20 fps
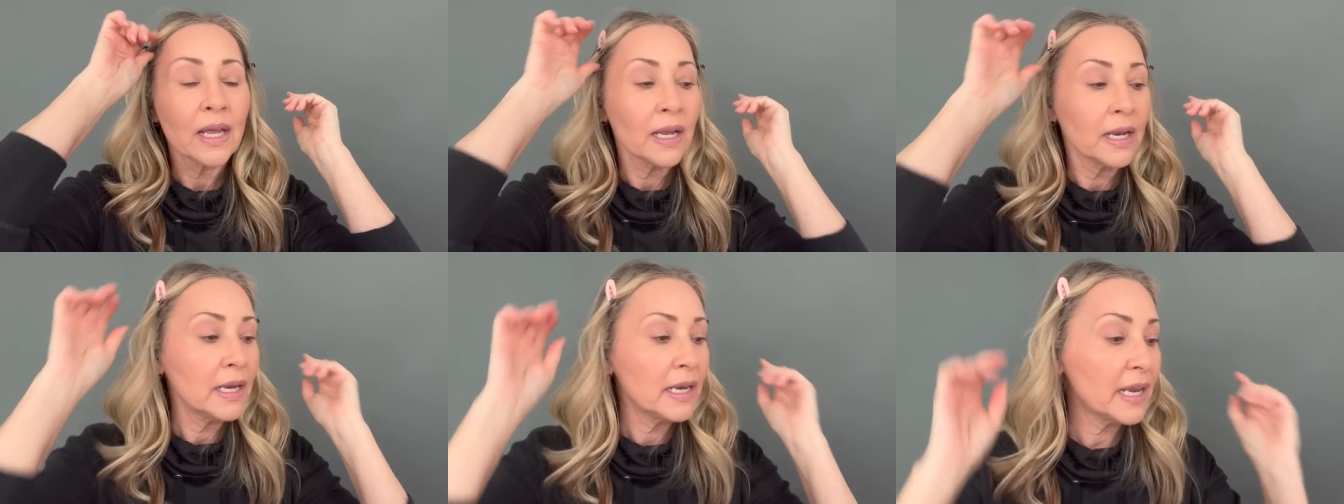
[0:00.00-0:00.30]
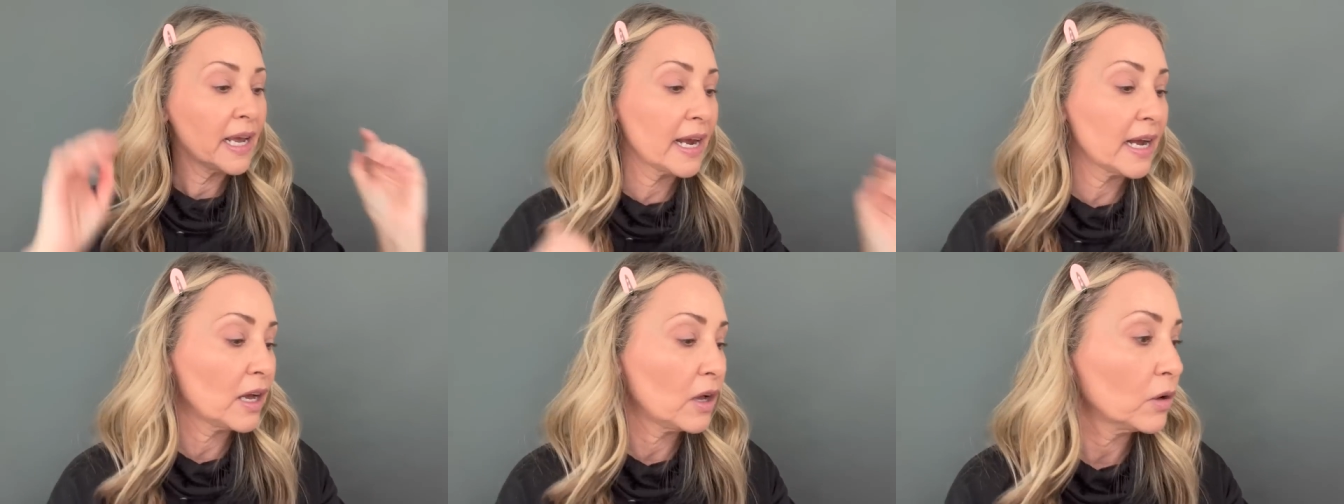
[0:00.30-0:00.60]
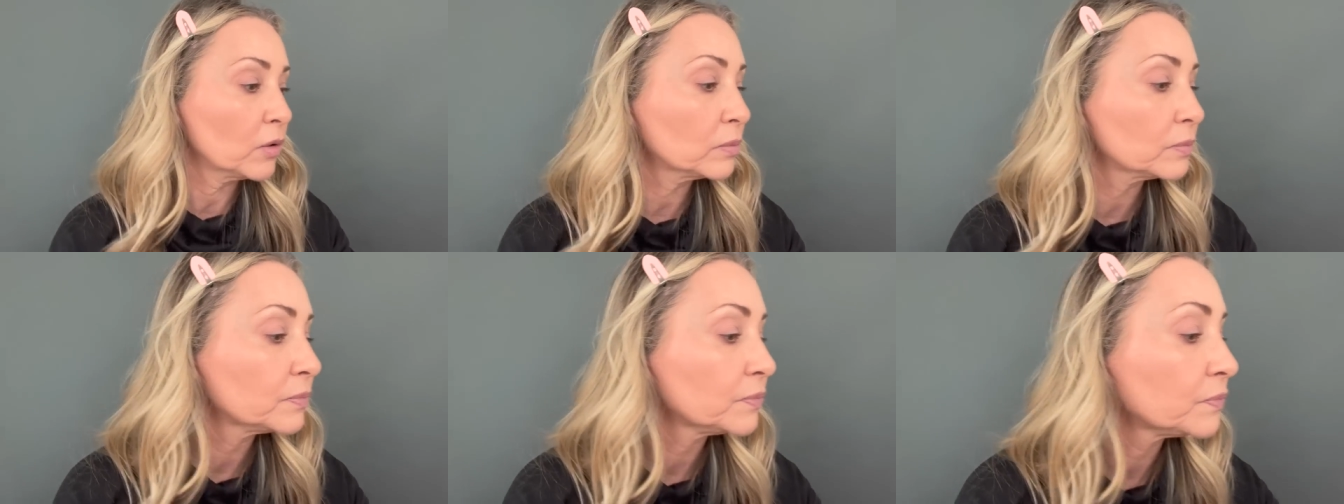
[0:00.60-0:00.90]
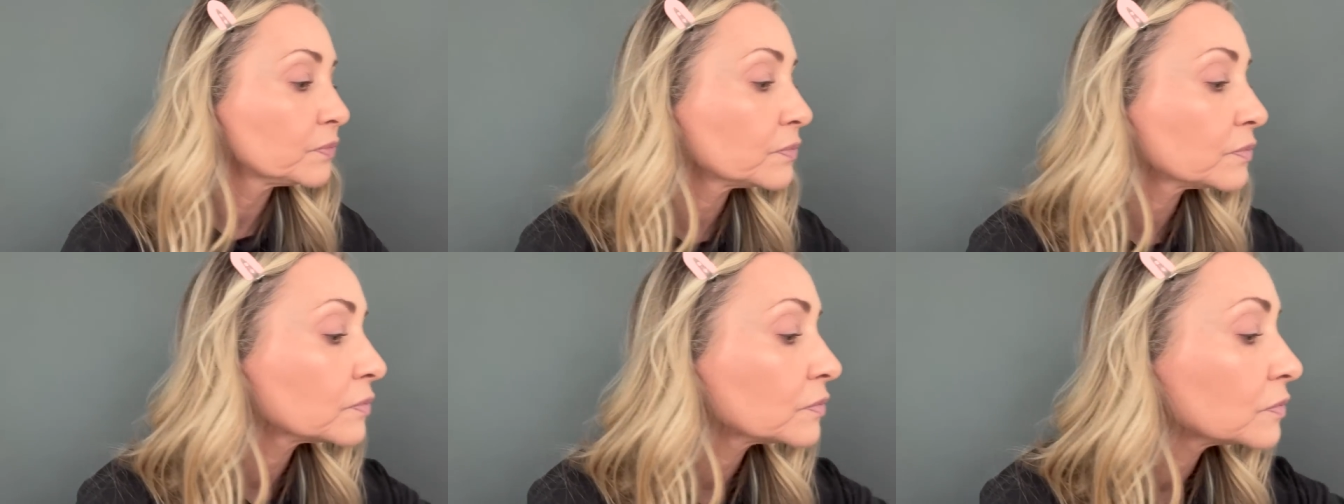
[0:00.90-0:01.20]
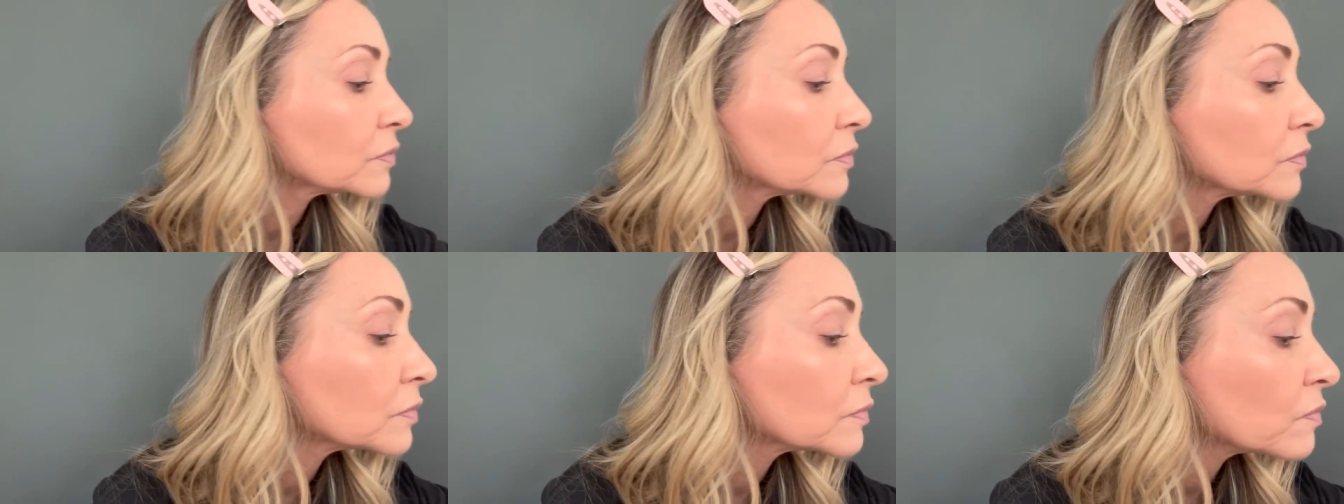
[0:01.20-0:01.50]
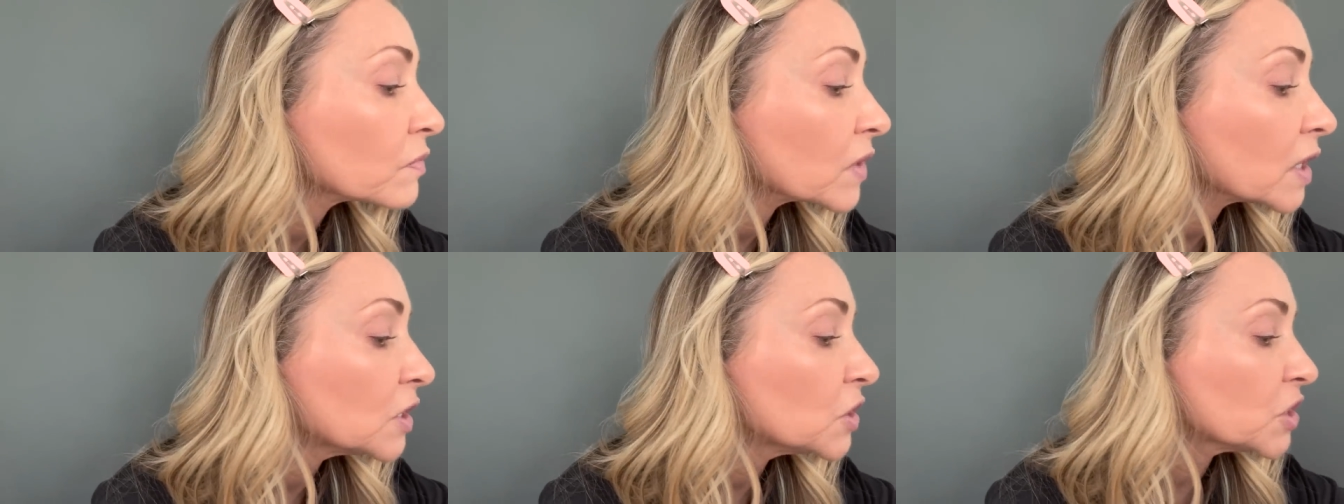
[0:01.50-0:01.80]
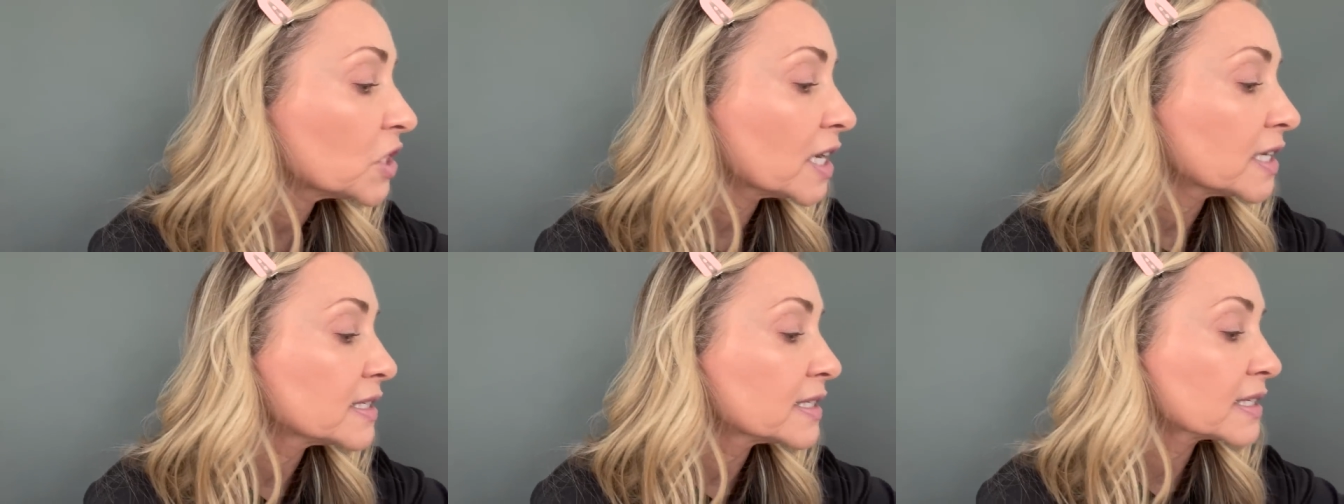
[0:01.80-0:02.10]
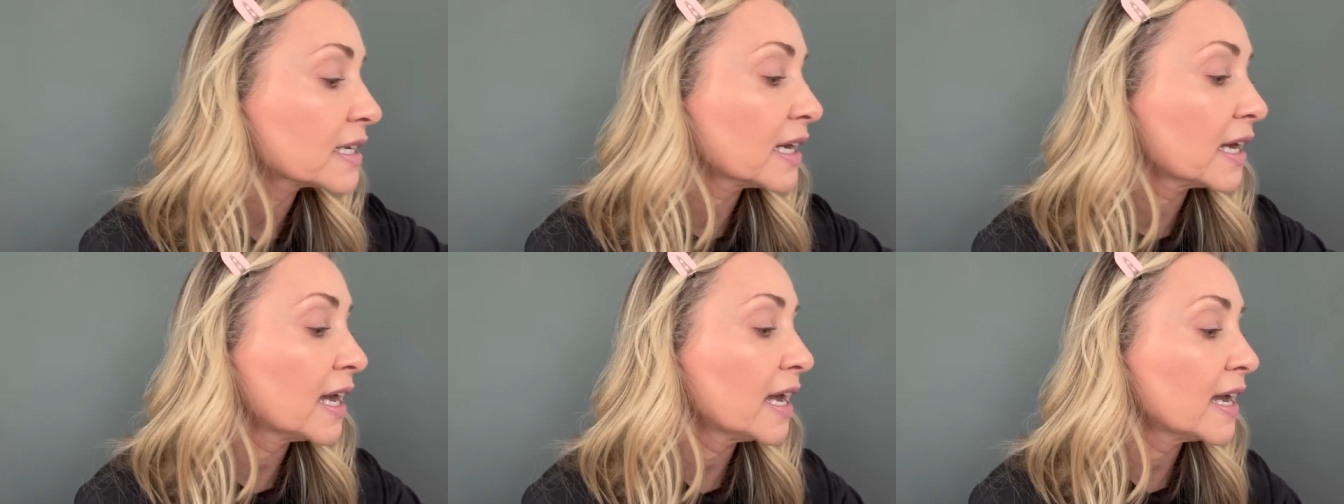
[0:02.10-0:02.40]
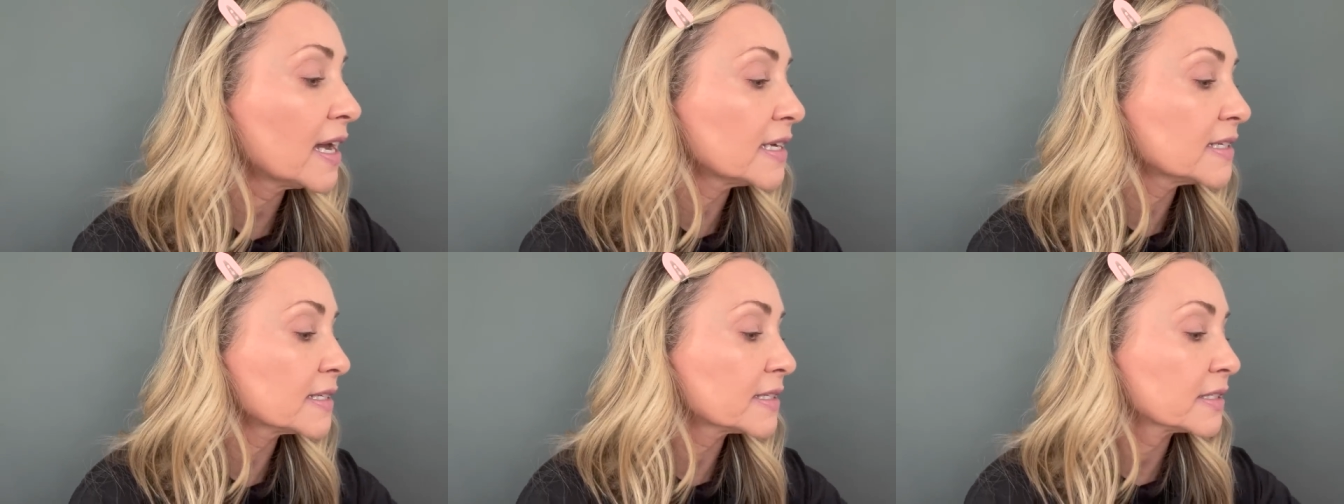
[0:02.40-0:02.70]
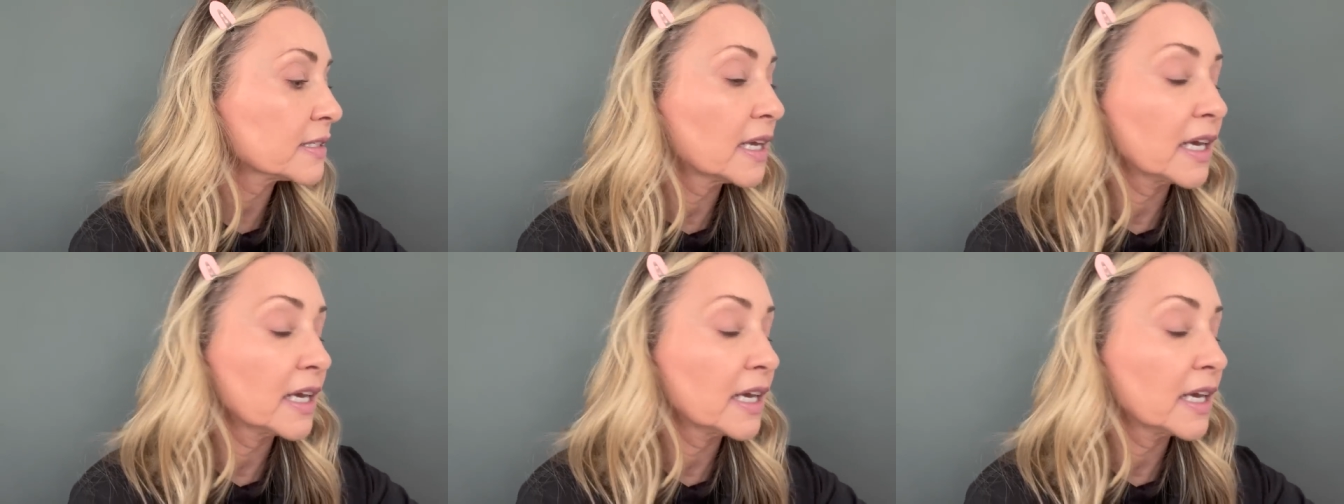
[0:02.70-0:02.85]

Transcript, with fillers: Now, Jessica Hayes,